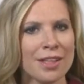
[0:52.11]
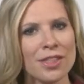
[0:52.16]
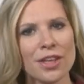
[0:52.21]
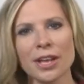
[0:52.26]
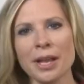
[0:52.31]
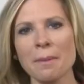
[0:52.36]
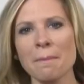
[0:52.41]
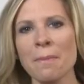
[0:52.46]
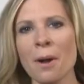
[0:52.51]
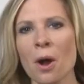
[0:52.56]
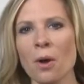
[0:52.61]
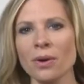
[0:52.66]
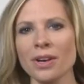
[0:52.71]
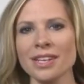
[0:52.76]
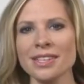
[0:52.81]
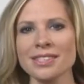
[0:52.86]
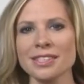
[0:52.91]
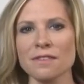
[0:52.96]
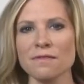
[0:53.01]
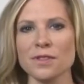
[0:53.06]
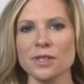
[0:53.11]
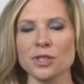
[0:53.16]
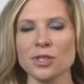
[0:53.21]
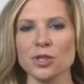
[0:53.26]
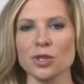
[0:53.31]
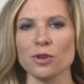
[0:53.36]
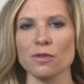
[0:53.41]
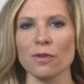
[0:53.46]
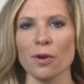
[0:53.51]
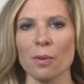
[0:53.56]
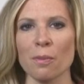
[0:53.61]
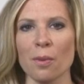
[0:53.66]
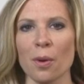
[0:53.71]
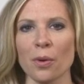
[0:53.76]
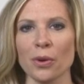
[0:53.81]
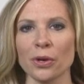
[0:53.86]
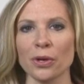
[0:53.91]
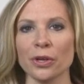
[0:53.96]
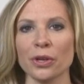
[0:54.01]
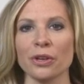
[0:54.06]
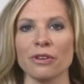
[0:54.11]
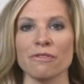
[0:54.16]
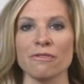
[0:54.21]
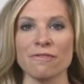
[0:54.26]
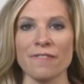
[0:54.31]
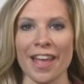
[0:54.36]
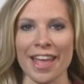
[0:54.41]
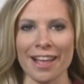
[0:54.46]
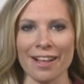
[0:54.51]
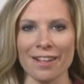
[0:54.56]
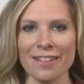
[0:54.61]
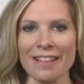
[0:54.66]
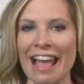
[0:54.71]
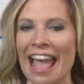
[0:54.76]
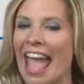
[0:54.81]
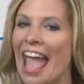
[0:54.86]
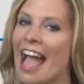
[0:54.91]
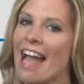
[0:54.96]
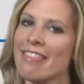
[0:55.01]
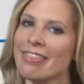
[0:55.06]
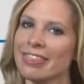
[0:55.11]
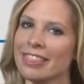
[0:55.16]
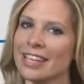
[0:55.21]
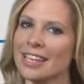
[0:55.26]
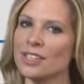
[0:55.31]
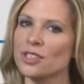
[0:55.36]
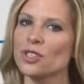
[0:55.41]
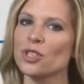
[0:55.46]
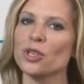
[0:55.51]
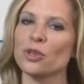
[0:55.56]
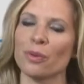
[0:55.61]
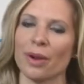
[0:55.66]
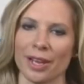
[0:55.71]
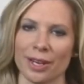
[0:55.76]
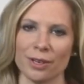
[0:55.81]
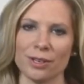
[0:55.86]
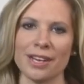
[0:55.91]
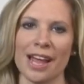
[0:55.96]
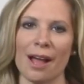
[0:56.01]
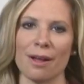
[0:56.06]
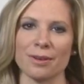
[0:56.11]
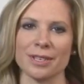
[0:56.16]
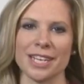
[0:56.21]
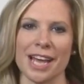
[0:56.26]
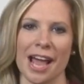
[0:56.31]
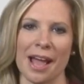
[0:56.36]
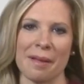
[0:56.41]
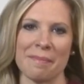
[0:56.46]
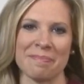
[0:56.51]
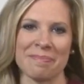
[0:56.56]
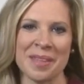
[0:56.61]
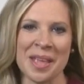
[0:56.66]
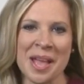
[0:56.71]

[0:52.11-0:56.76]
the components of the servo motor could fail and lead to greater downtime.